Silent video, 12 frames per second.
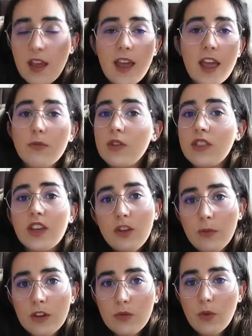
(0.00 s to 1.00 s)
And what the
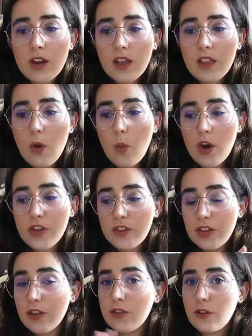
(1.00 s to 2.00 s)
humans wanted was to
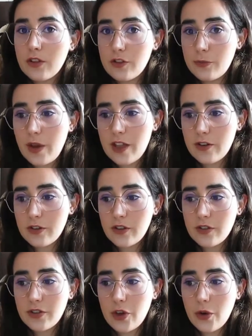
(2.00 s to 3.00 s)
kill all the spiders.
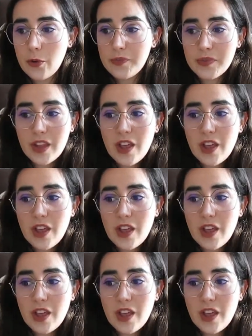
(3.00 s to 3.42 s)
So